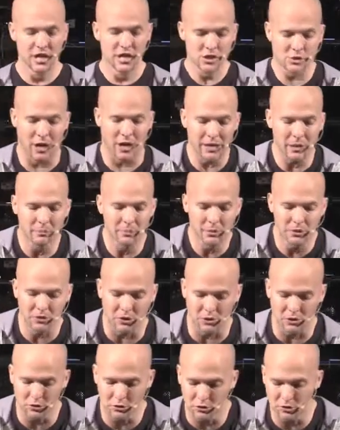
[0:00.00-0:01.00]
trying to build
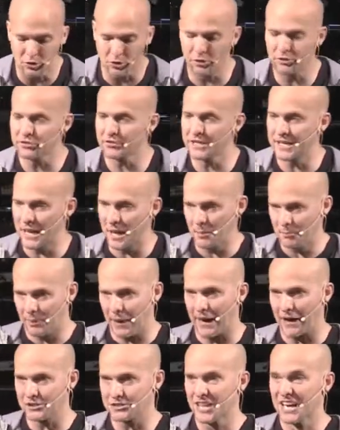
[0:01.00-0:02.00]
our little earthly
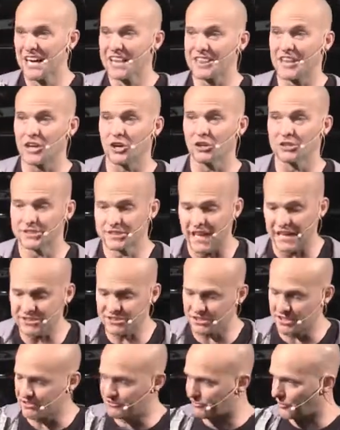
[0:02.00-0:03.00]
empires that are
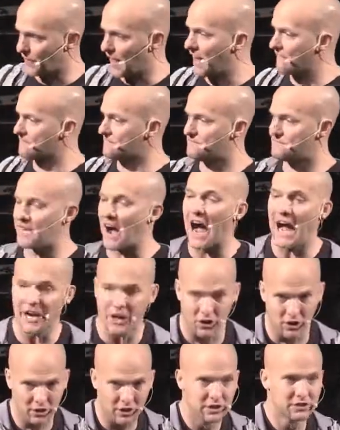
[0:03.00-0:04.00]
destined for that
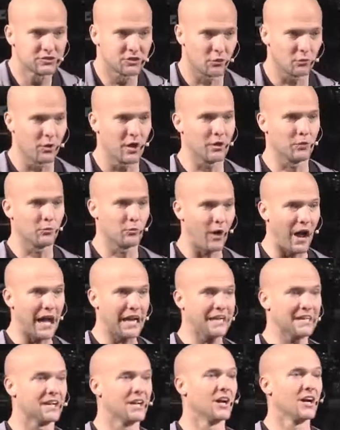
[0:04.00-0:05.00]
fire to run
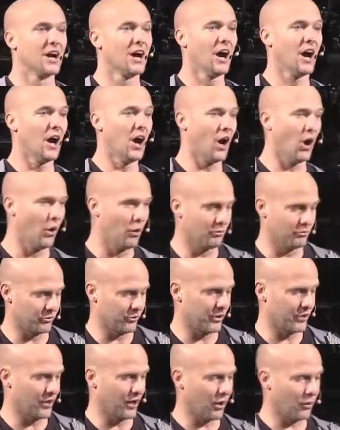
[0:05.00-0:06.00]
right over it. Are